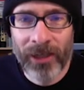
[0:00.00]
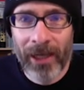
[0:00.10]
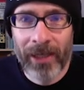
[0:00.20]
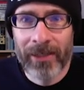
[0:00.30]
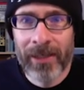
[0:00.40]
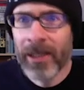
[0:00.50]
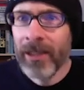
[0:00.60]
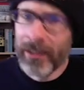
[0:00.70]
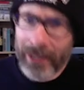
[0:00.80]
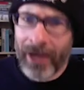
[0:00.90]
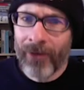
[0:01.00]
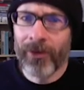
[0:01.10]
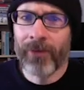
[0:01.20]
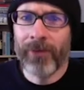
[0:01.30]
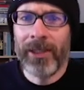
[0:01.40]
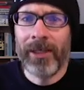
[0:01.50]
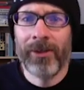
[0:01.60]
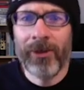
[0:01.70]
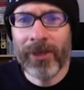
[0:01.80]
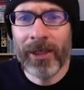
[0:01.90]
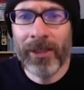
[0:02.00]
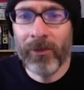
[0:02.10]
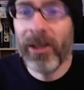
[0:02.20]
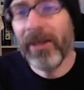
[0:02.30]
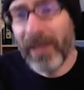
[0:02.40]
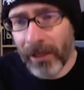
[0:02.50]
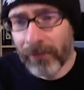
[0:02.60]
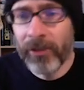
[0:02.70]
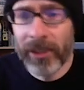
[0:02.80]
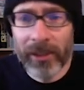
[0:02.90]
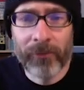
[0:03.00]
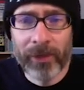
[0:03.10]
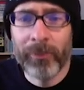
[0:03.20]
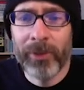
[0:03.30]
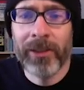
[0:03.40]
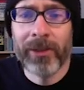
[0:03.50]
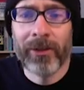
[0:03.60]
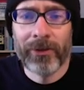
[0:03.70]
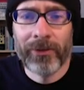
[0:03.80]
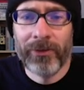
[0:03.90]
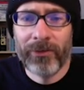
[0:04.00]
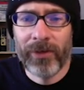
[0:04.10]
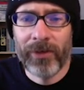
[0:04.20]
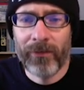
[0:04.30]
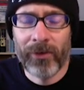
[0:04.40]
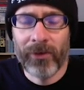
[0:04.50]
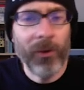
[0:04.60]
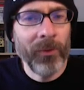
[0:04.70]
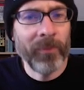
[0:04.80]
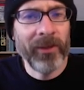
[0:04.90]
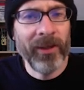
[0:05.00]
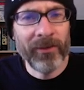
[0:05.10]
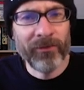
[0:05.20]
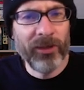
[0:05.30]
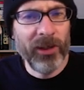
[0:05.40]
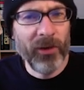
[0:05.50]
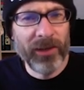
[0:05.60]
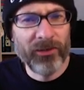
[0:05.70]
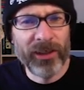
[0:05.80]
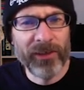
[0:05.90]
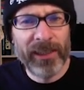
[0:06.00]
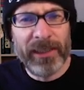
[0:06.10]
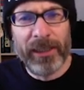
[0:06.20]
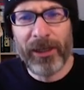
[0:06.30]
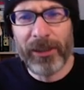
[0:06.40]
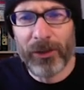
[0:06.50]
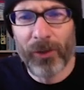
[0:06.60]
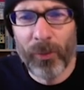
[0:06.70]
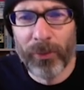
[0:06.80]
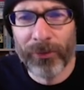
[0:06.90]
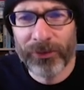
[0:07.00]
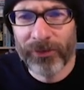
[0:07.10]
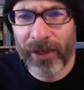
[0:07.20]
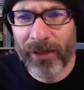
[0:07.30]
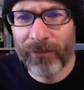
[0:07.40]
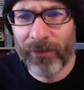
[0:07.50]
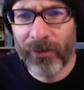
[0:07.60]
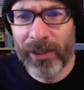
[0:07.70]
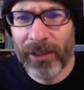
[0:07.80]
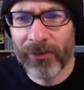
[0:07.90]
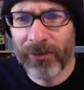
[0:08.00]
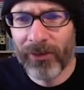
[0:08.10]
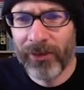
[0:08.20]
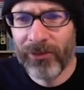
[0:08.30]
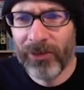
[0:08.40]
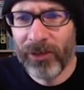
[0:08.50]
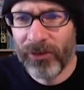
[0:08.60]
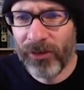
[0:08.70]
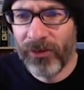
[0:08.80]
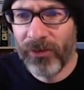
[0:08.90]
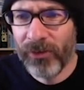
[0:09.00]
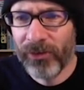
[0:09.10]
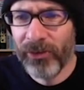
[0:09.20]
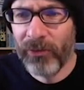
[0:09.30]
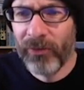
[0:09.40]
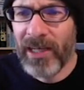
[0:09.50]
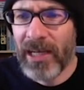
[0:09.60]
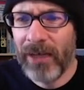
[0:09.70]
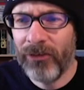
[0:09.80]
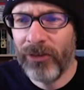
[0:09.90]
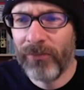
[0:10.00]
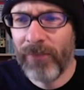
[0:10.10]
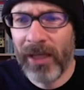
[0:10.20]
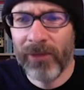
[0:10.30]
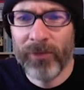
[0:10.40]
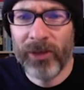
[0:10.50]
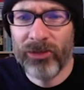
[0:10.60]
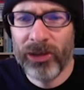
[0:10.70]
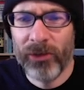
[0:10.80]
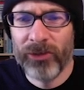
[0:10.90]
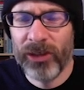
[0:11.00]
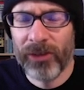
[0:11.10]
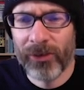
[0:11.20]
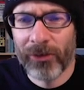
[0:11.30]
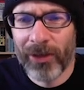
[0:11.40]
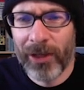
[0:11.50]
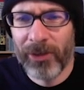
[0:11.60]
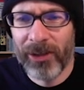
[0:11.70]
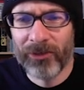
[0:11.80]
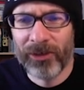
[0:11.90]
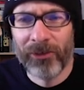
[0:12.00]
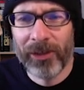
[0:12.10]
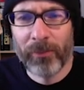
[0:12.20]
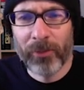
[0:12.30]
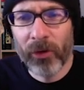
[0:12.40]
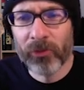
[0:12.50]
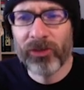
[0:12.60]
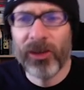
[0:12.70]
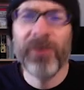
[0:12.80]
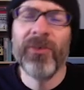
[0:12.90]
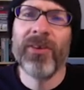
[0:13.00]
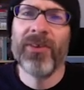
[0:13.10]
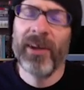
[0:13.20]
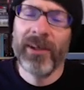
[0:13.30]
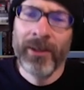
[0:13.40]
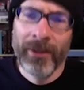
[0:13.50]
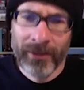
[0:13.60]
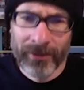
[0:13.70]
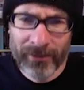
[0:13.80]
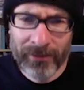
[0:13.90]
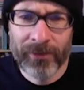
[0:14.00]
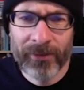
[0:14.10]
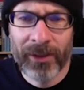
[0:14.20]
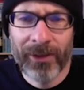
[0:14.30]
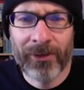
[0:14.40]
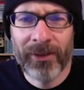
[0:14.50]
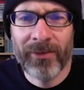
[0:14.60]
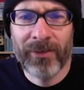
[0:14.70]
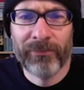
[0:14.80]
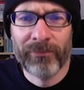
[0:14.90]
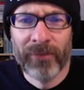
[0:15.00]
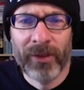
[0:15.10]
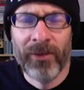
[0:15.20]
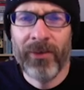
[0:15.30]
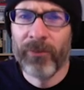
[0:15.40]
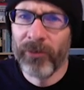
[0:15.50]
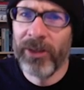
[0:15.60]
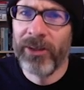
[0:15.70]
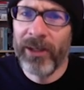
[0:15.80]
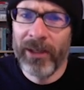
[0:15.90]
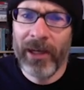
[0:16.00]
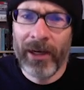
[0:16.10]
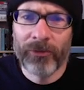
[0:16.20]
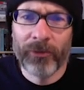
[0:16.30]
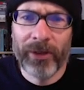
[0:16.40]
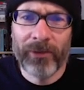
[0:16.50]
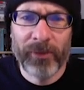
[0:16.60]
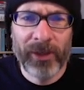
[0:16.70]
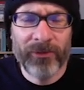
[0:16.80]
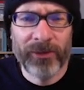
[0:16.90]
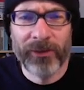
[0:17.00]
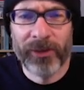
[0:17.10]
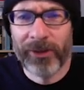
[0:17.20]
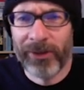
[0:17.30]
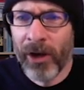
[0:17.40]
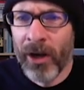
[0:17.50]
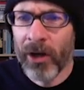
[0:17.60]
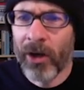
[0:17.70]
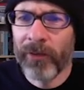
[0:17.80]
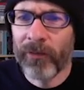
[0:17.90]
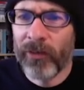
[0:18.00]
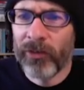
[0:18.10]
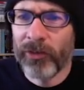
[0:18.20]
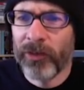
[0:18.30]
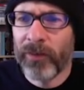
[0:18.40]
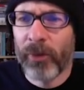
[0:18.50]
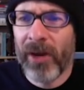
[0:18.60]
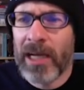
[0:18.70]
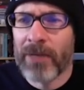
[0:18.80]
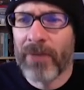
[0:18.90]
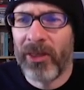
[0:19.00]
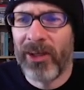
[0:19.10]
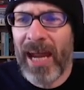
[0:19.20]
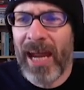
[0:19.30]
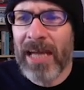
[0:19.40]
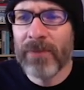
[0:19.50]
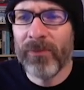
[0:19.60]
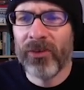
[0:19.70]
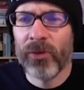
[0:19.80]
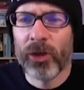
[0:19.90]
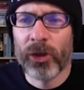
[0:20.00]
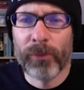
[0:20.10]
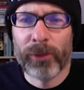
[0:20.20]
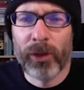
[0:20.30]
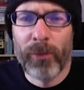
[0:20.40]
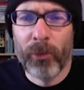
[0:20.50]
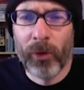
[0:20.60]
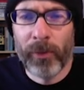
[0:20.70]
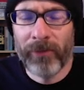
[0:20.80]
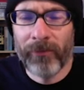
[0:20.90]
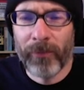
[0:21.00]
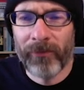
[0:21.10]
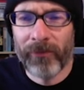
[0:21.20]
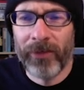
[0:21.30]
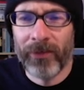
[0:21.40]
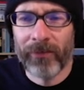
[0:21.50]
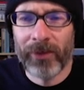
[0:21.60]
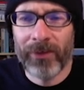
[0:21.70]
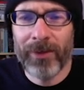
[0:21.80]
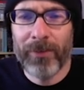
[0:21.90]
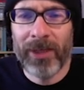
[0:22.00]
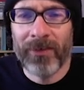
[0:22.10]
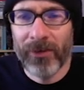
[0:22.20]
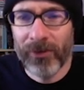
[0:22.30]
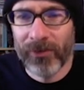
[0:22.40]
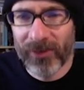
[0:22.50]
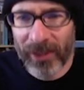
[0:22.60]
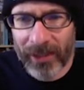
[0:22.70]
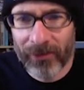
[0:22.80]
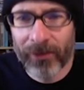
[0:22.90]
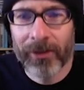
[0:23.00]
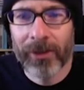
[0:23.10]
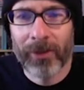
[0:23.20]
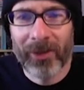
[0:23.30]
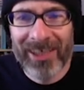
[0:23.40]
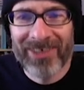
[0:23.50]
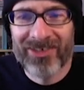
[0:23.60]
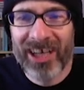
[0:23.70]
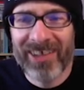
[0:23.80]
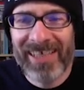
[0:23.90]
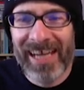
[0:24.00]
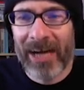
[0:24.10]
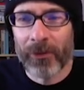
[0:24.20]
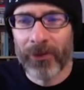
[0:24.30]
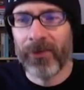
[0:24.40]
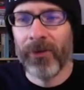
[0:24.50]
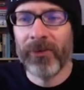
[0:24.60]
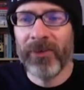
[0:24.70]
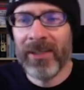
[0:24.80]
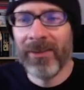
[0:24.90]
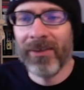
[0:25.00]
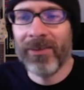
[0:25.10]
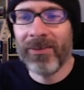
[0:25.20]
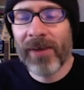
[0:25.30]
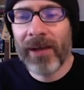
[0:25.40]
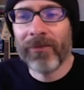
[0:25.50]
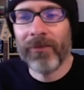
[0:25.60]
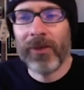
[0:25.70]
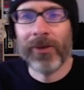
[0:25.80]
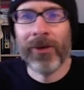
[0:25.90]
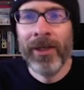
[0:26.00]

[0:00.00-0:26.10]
and now what do we get? Okay, well, again, we get a Wikipedia article on stratospheric. Oh, but then geoengineering.global, stratospheric aerosol injection, a solar radiation management geoengineering climate engineering approach that uses tiny... Oh, okay, all right, some real actual explanation going on there. Controversial spraying method aims to curb global warming, from our friends over at CBS News. Again, talking about injecting aerosols into the stratosphere